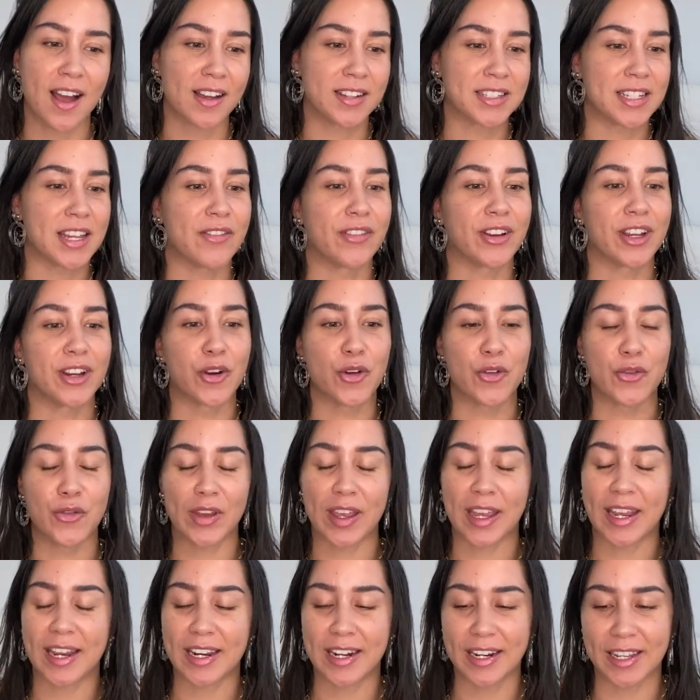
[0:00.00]
It's having an
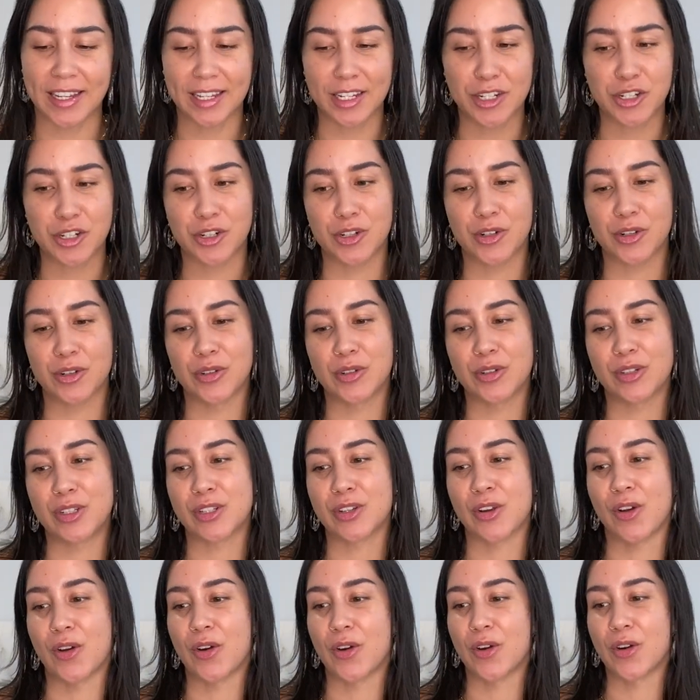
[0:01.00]
overheating issue. So
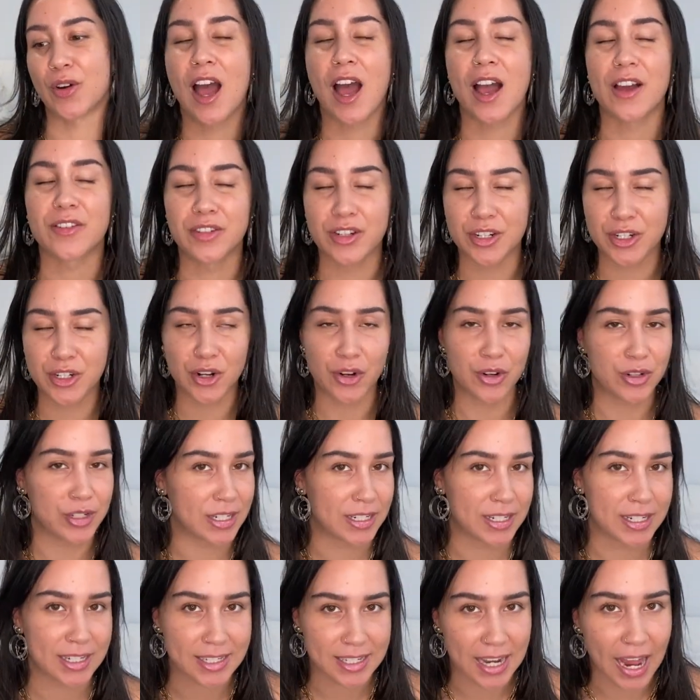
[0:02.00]
I've just chosen
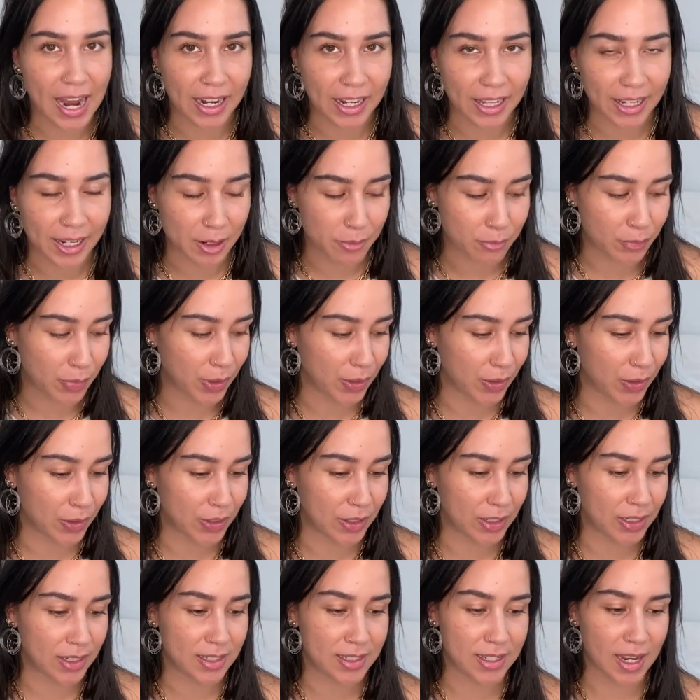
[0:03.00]
to sell it
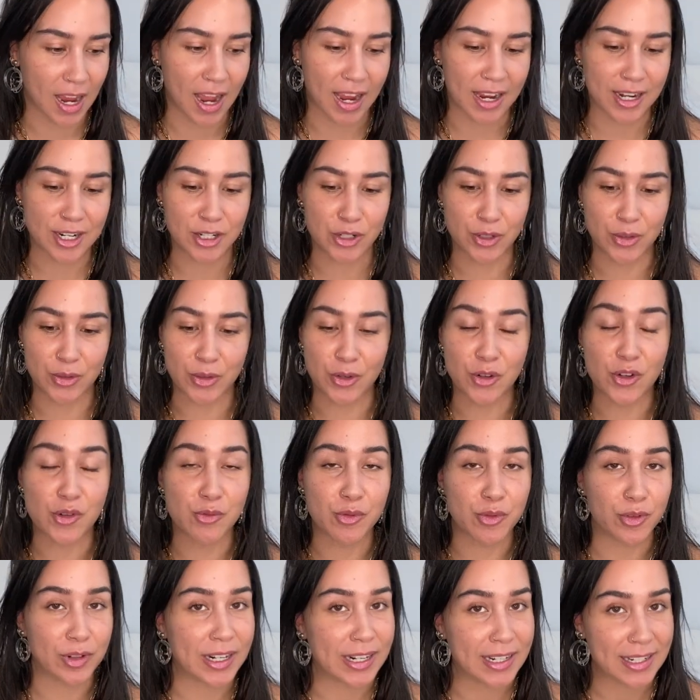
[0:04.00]
because I do
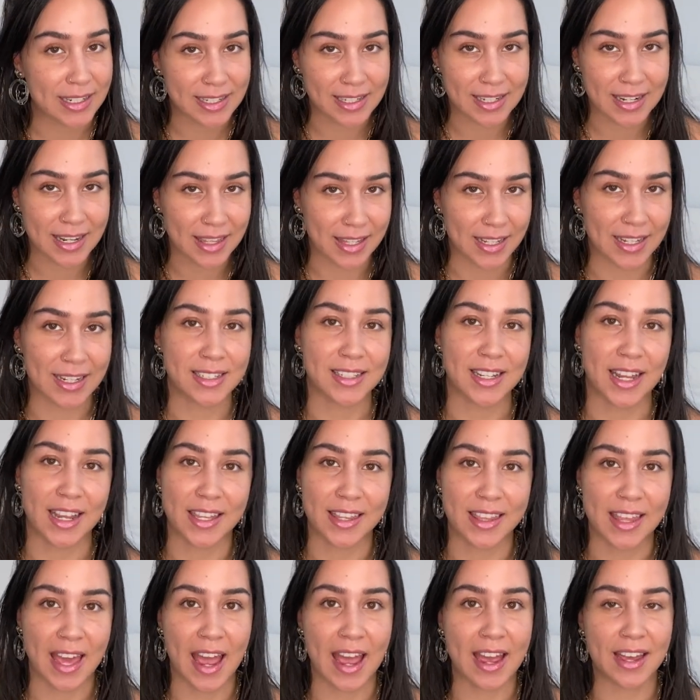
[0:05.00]
Uber Eats and things like
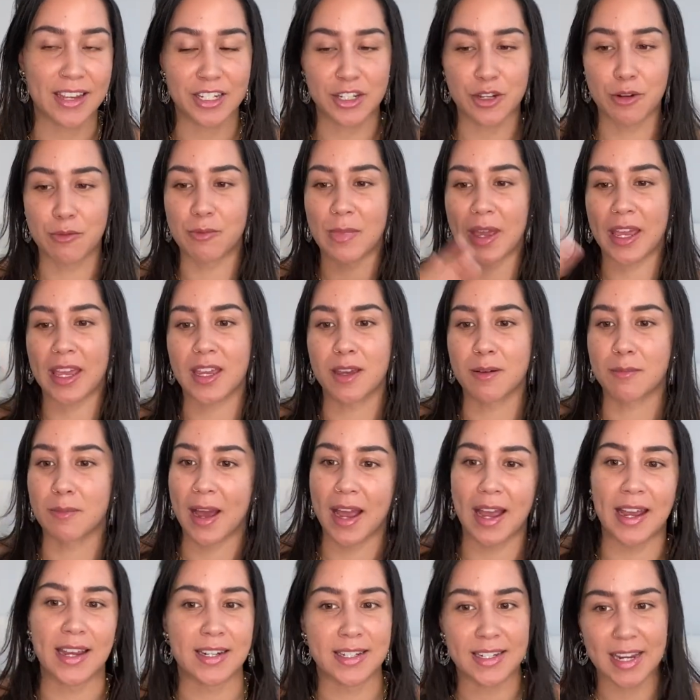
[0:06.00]
that to make
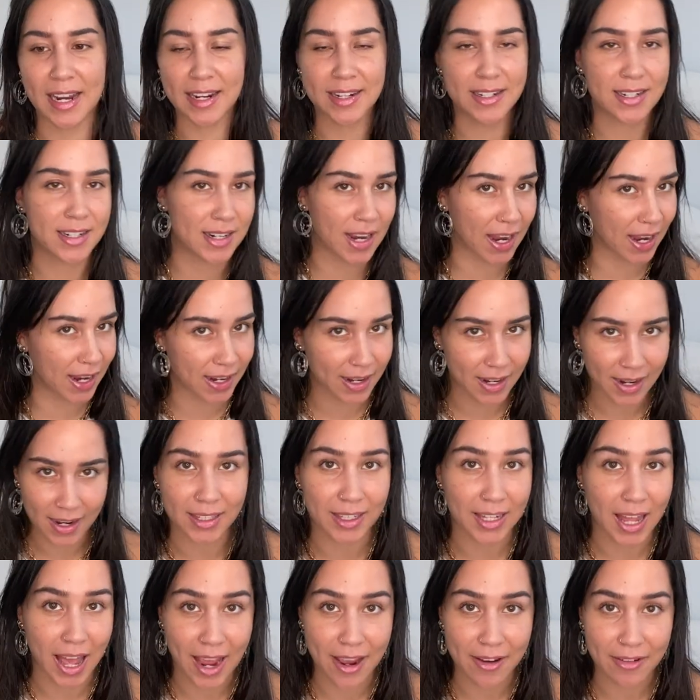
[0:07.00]
my day-to-day
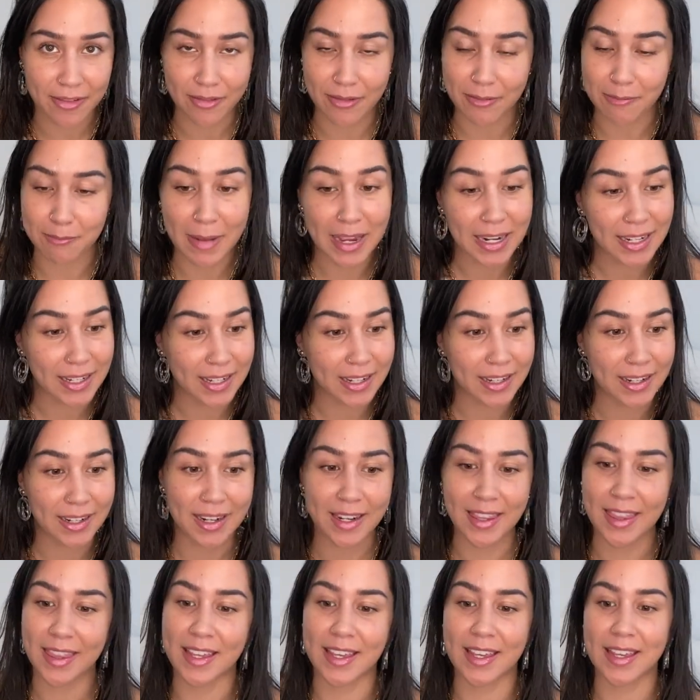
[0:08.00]
life money
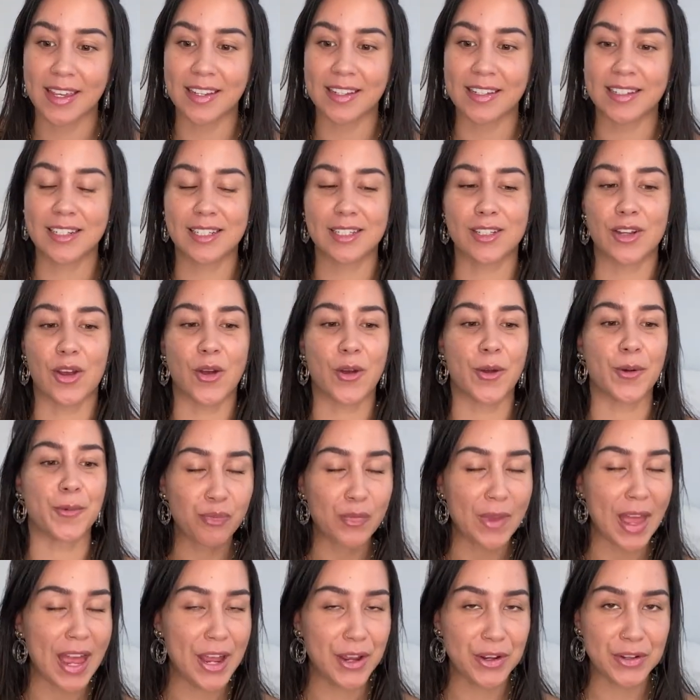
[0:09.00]
and things. So
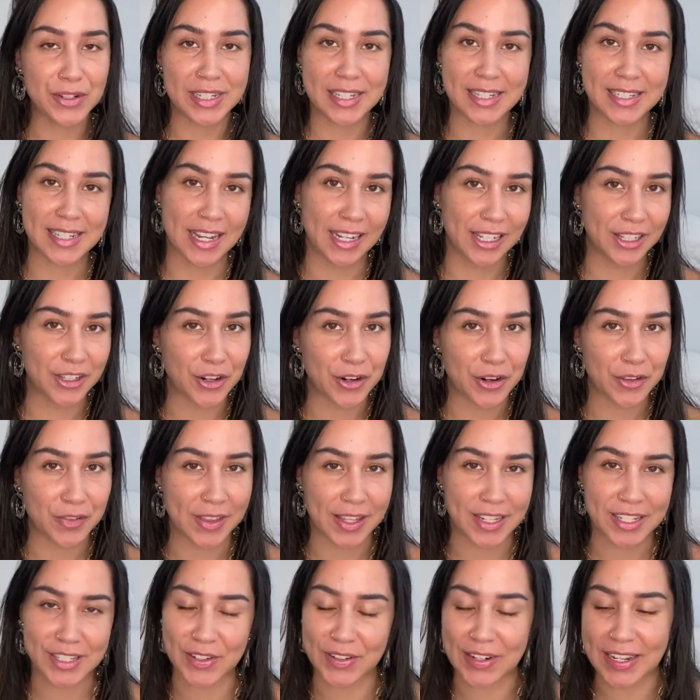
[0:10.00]
I used to sell a lot of
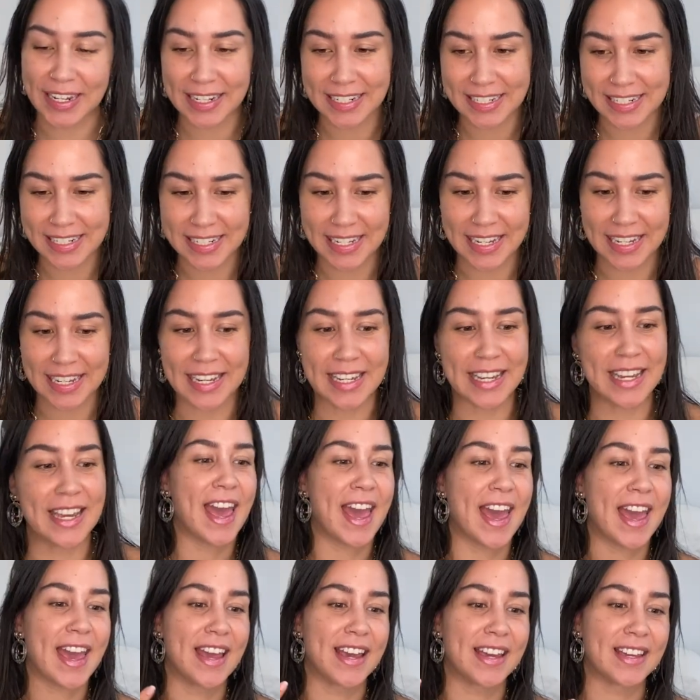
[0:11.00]
things on Etsy,
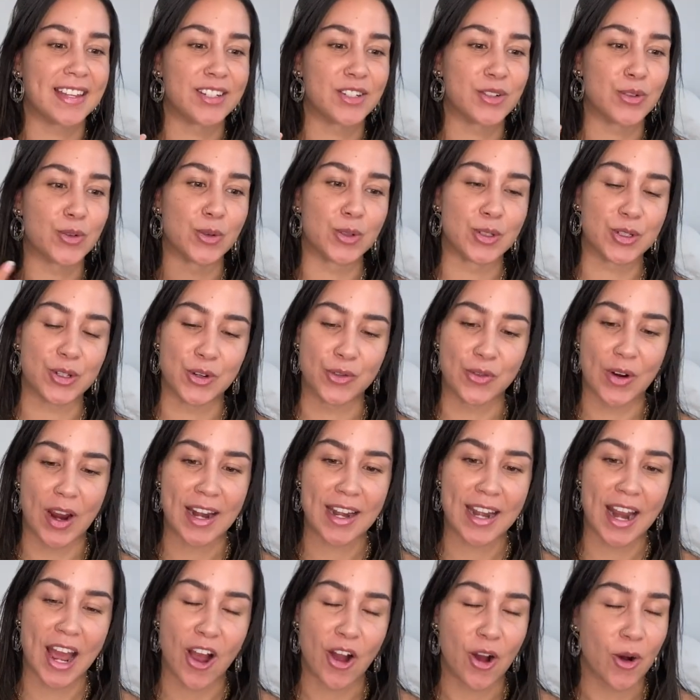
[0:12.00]
and also right
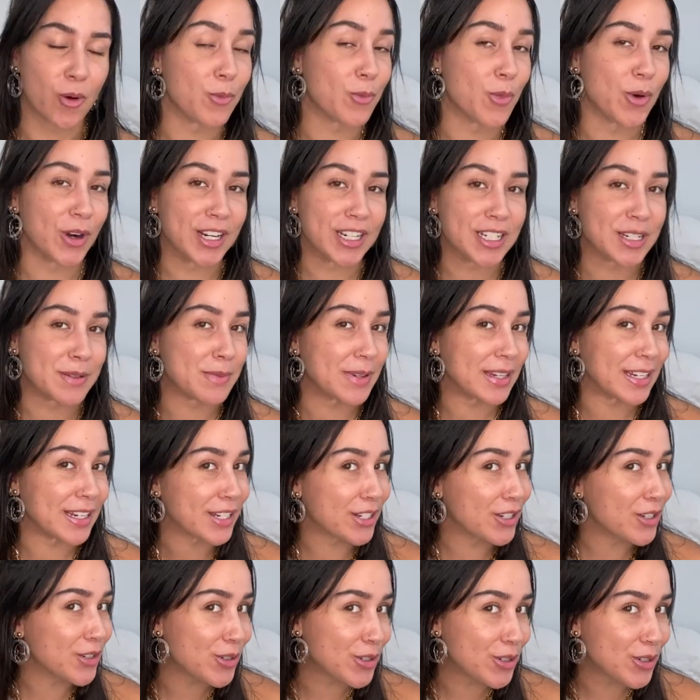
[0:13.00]
now I'm wanting to be a
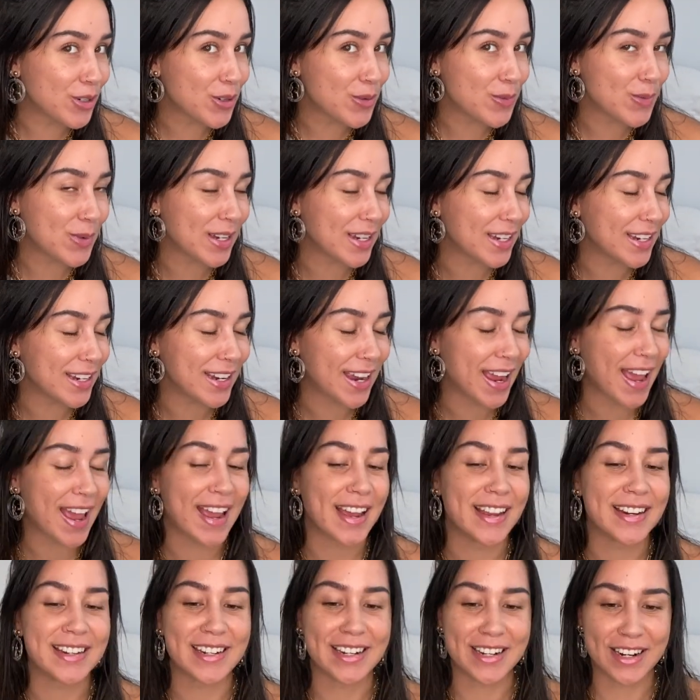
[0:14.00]
YouTuber
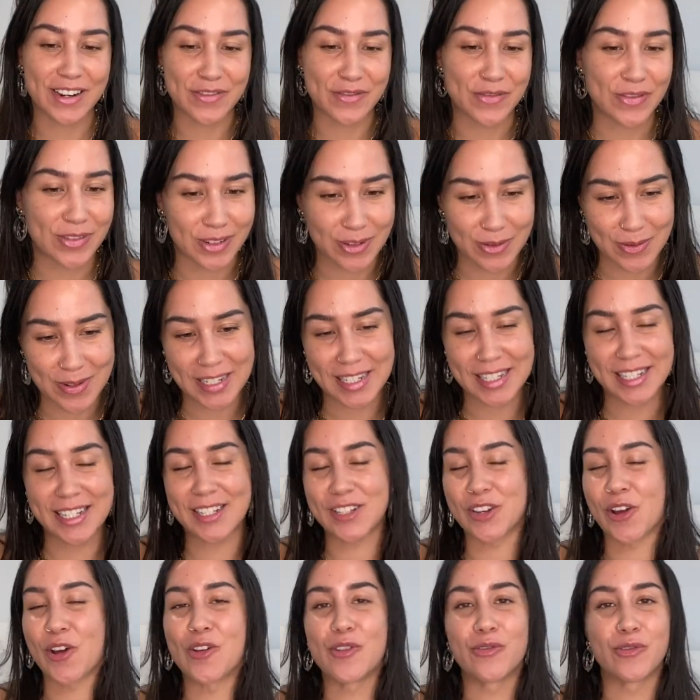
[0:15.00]
and an influencer.
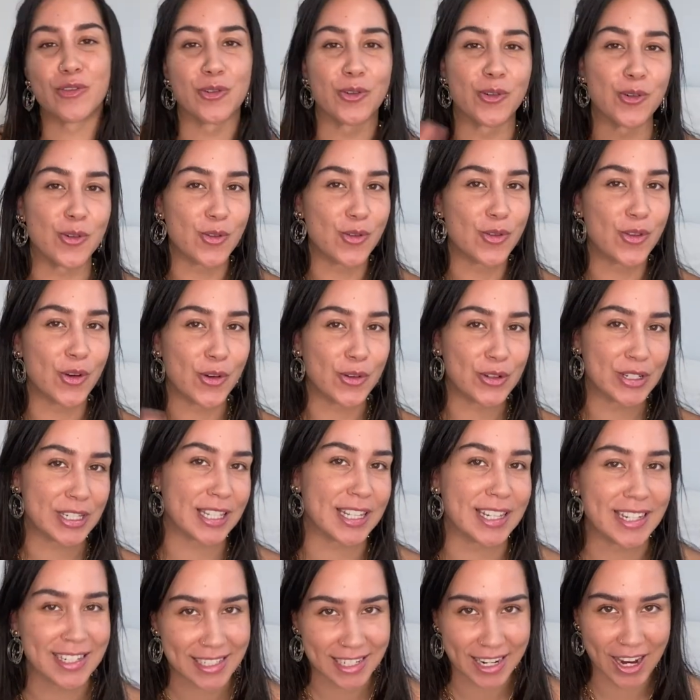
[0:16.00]
So overall, those
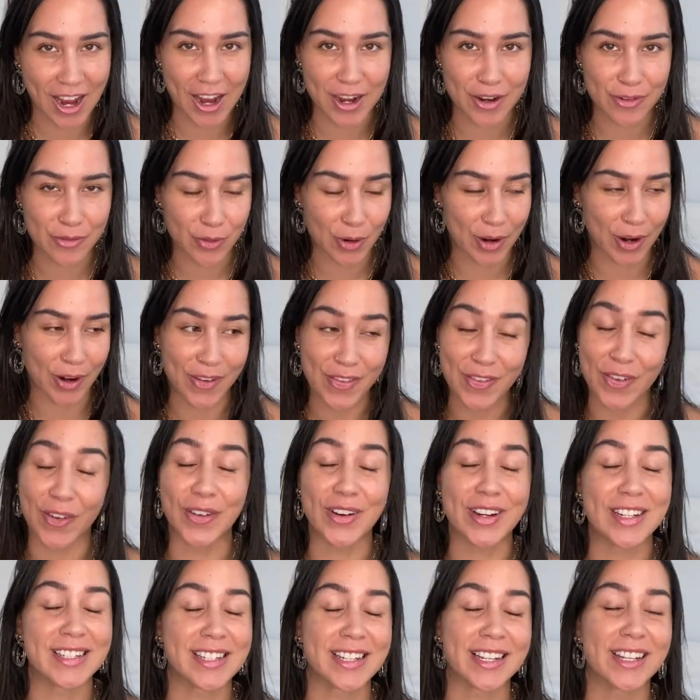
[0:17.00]
things are kind of what I'm
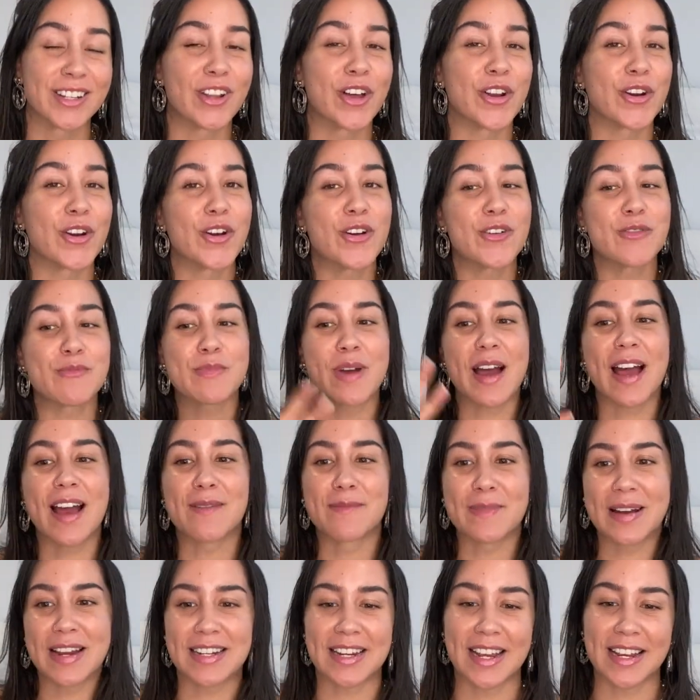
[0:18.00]
focusing a lot on, but
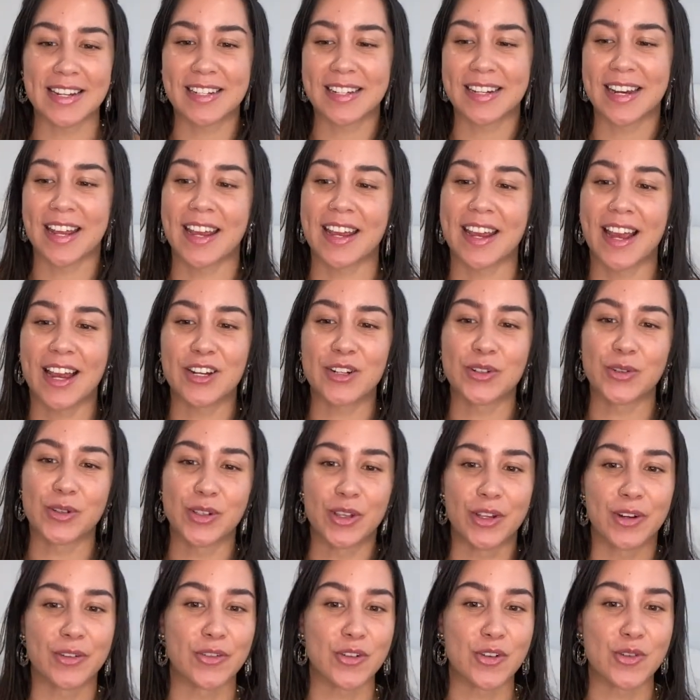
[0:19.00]
my day-to-day I do a
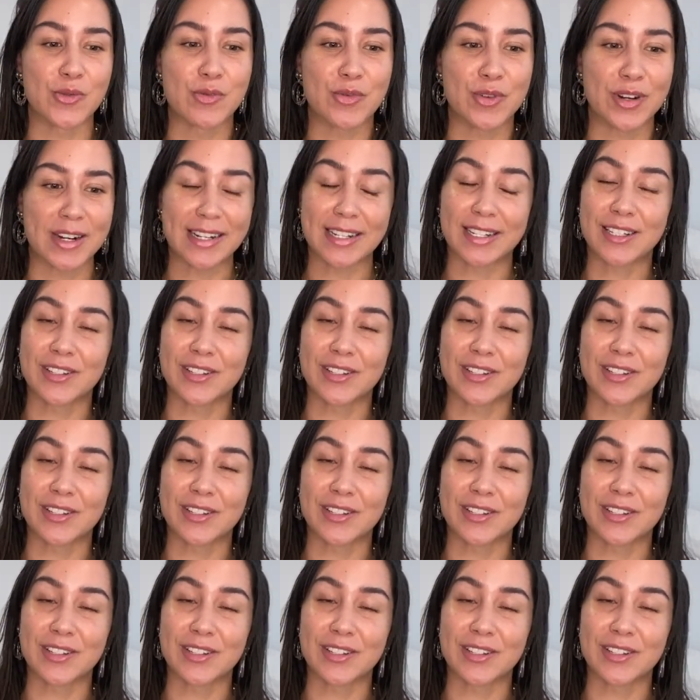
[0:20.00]
lot of Uber Eats.